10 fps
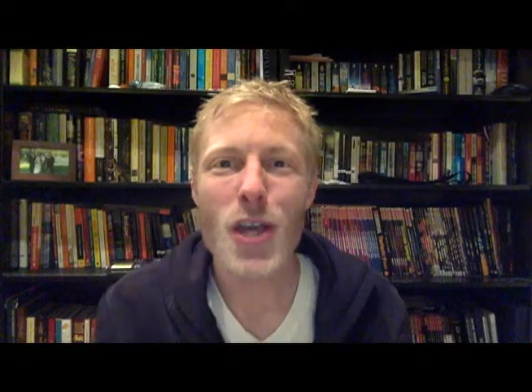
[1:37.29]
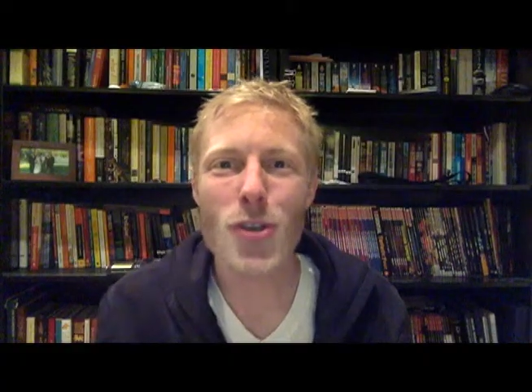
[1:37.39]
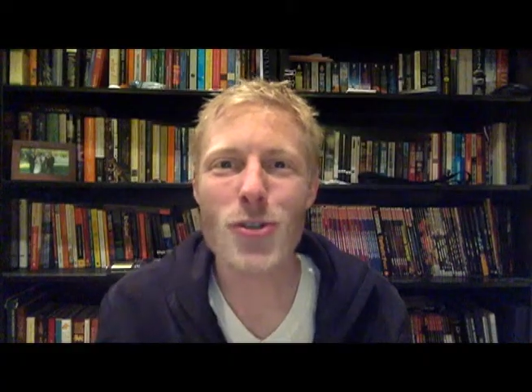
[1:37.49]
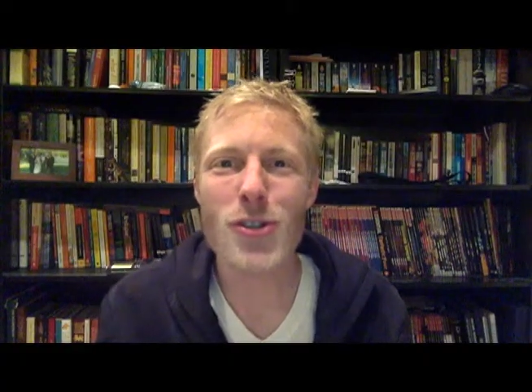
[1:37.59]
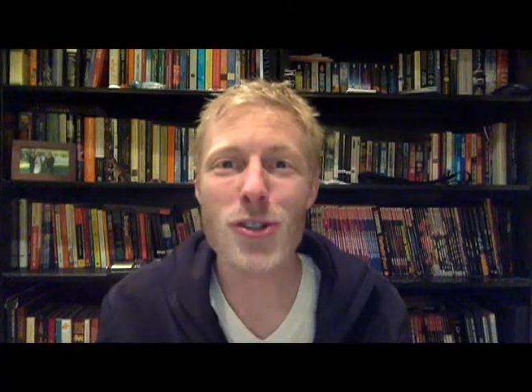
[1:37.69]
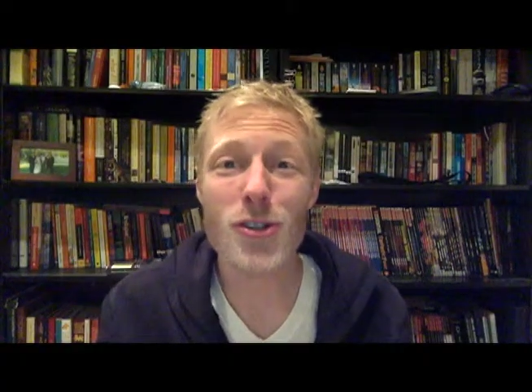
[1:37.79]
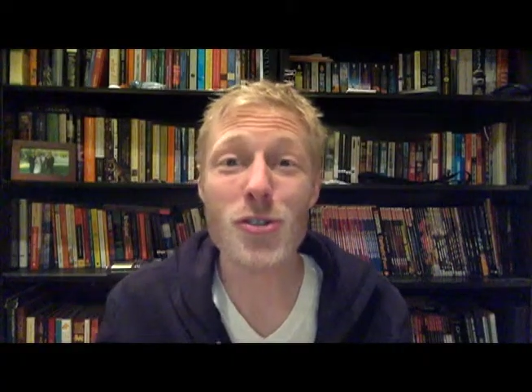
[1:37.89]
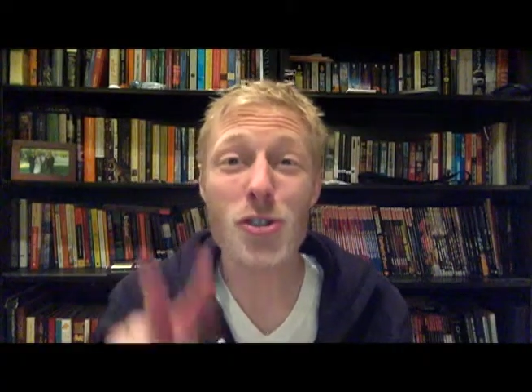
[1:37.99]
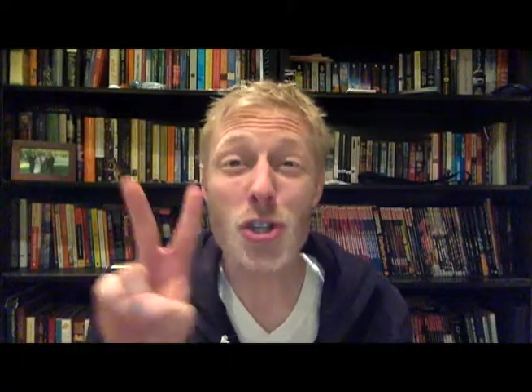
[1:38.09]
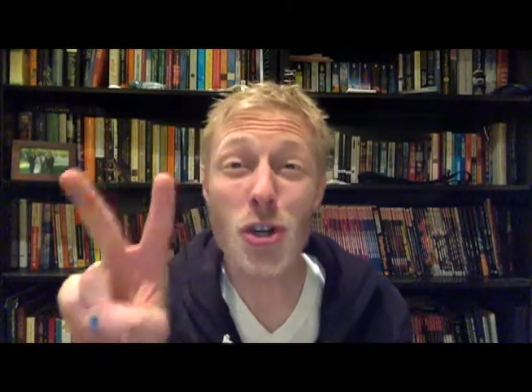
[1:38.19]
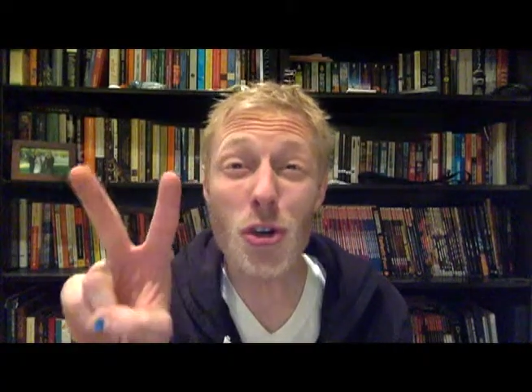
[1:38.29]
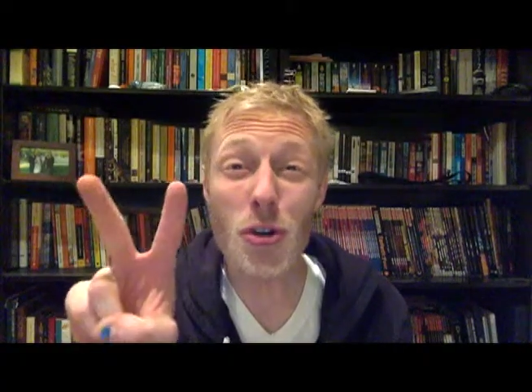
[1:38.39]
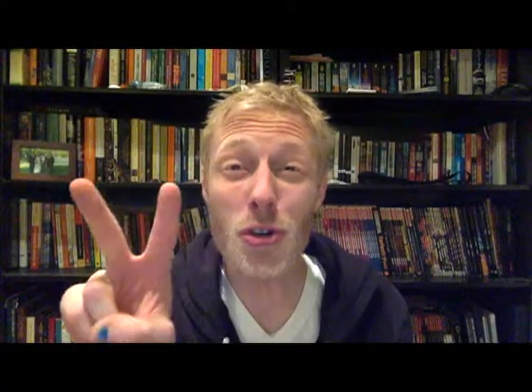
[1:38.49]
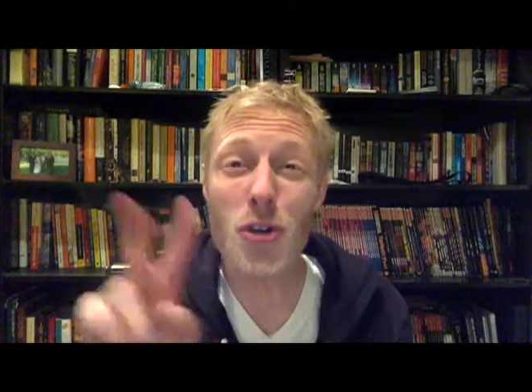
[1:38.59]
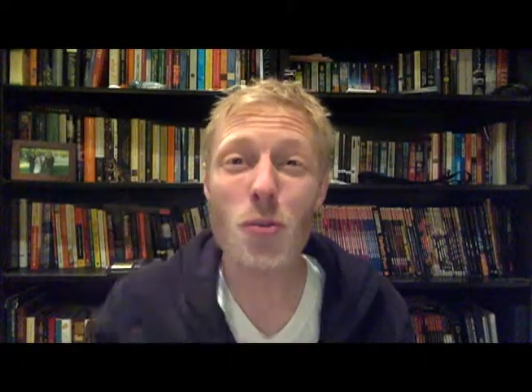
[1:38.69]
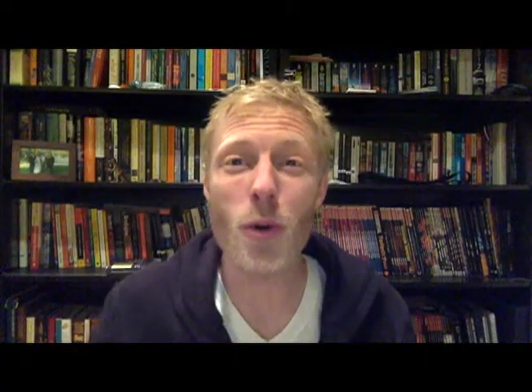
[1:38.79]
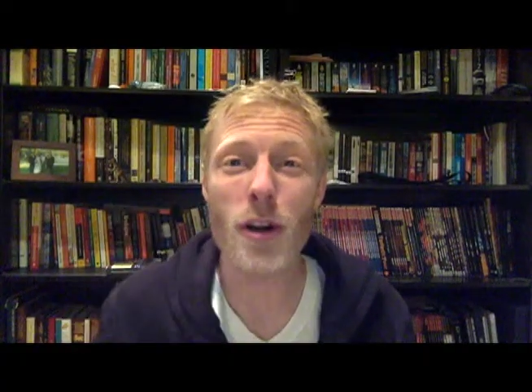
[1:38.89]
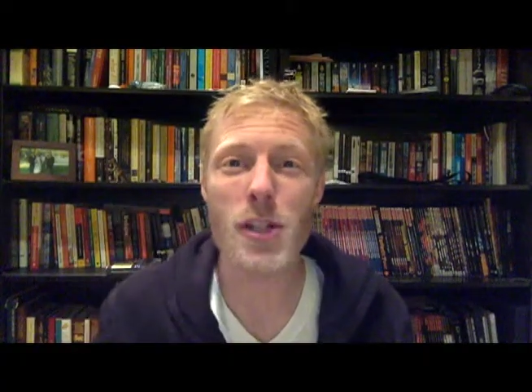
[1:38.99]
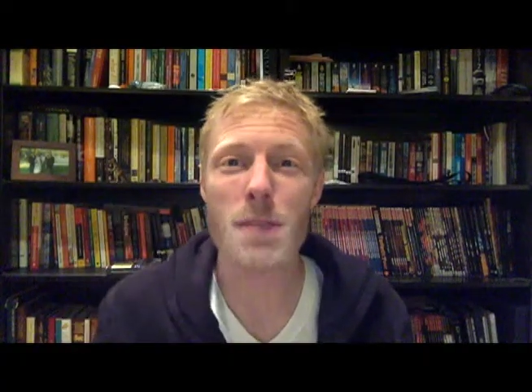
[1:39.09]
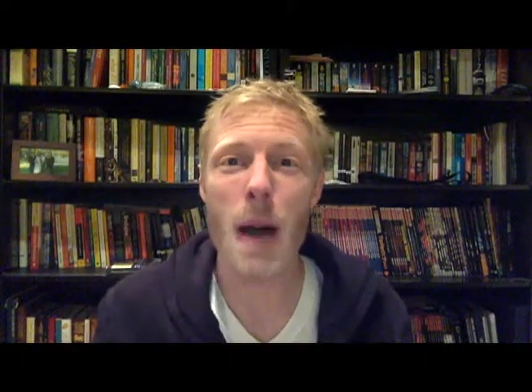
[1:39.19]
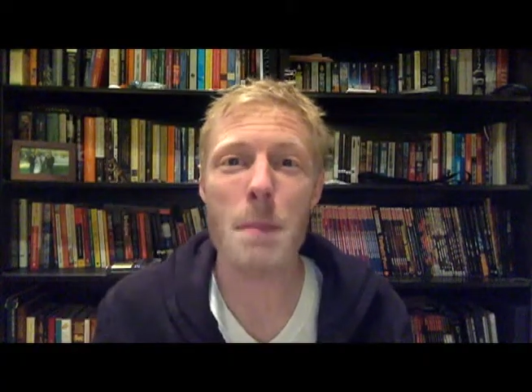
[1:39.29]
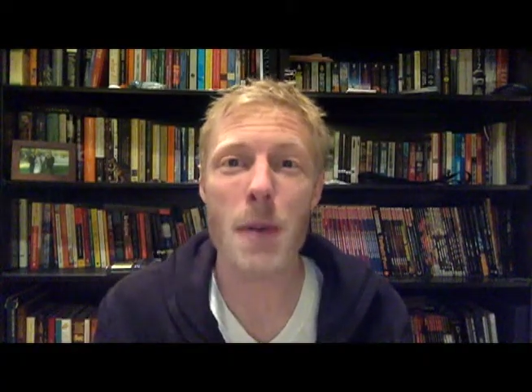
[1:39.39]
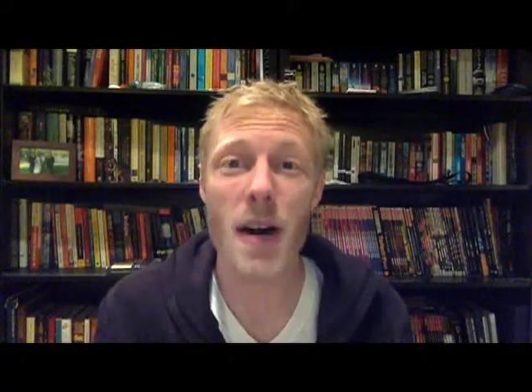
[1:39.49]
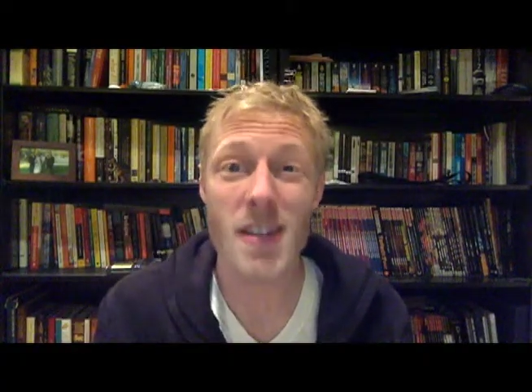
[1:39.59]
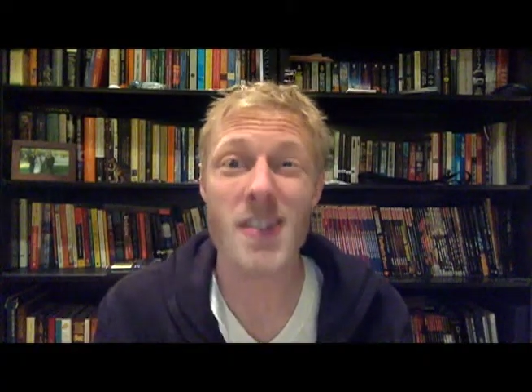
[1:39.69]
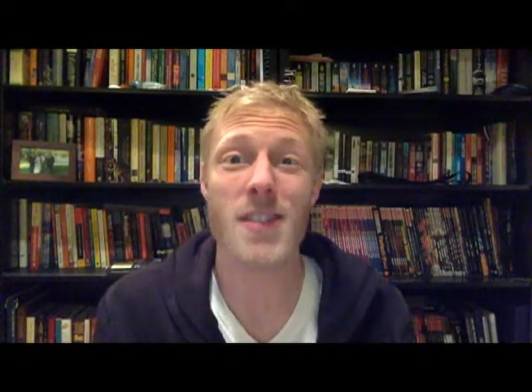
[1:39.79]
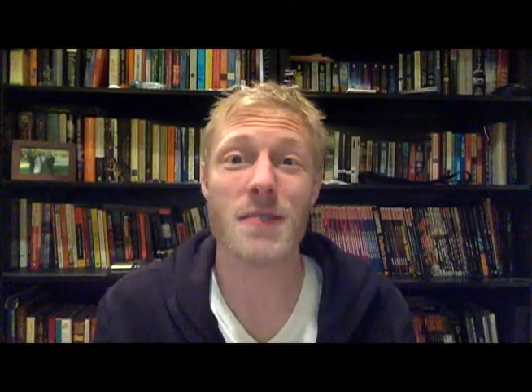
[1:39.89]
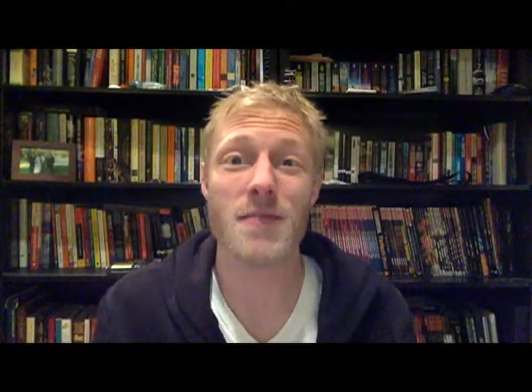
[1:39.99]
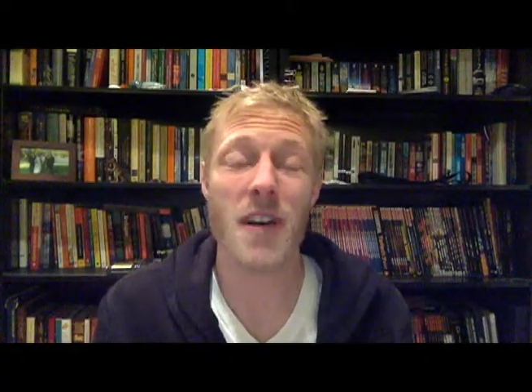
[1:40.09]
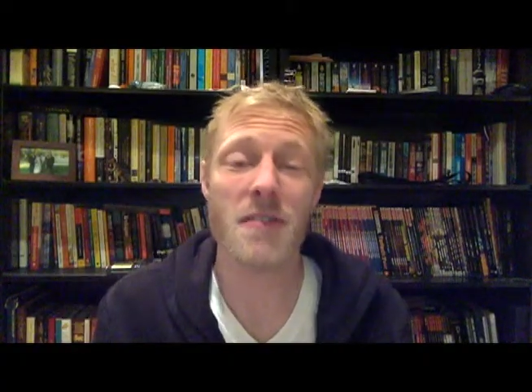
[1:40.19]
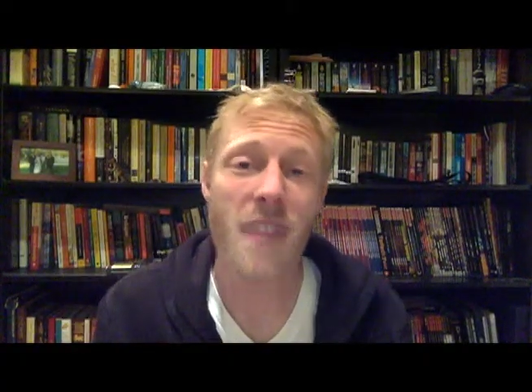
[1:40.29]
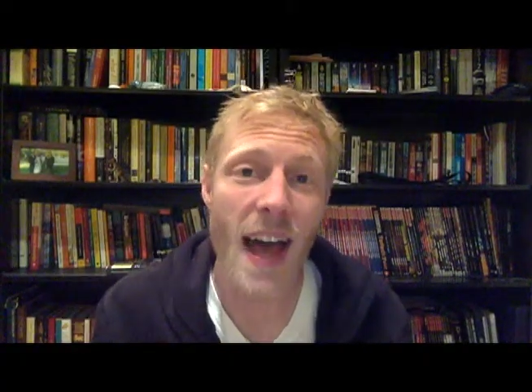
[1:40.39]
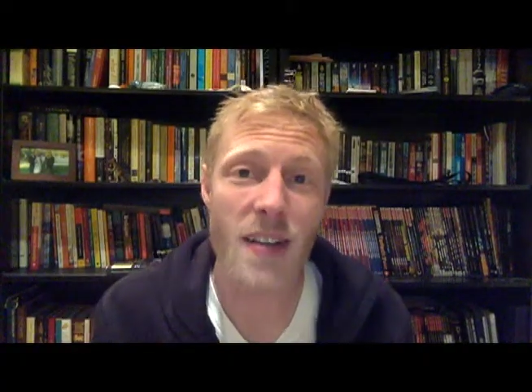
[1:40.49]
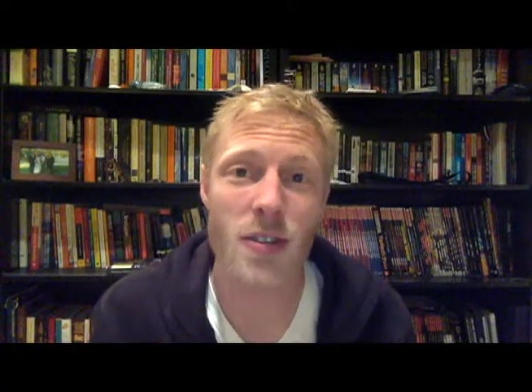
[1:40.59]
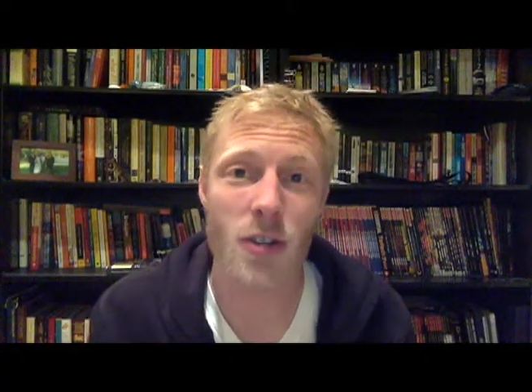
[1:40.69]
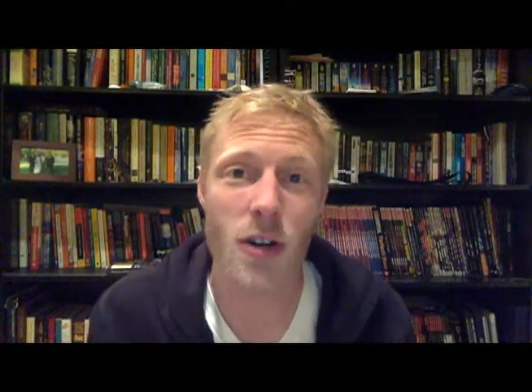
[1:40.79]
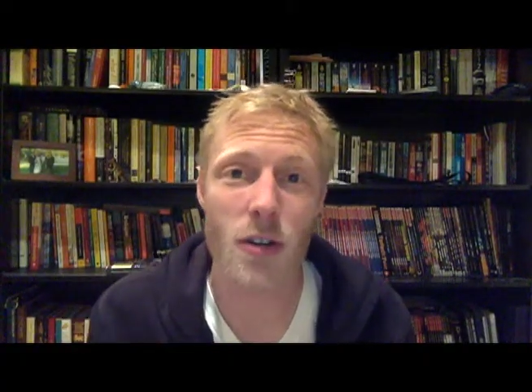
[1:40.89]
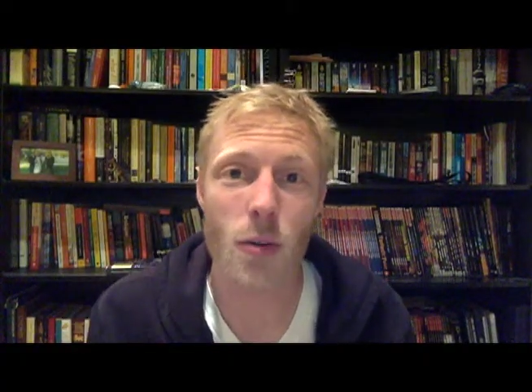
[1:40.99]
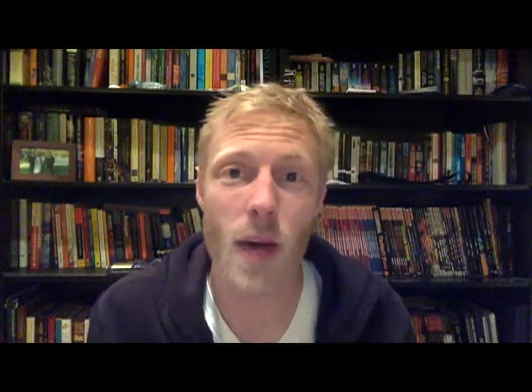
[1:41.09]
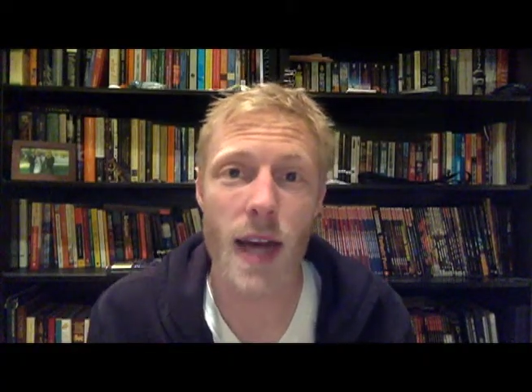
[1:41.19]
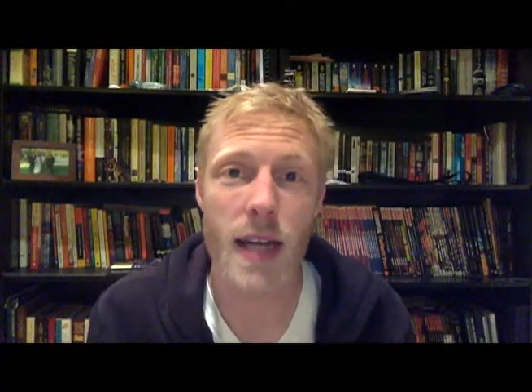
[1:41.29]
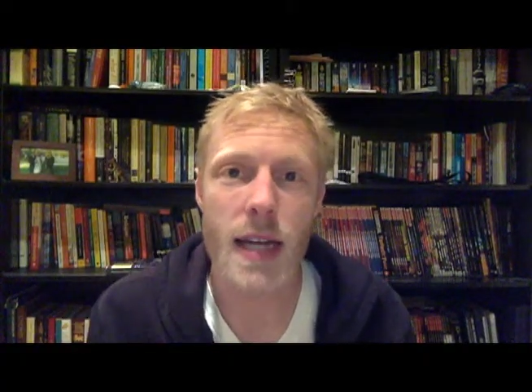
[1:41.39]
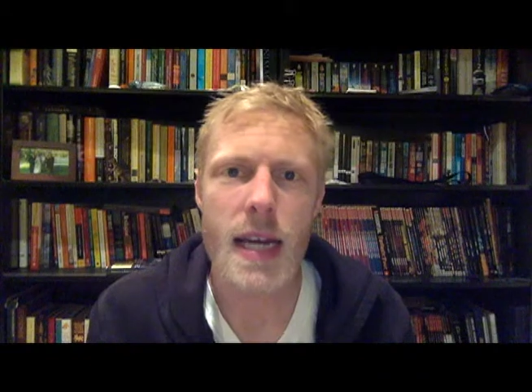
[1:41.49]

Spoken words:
You just learned two new words about bugs and some fun facts along the way.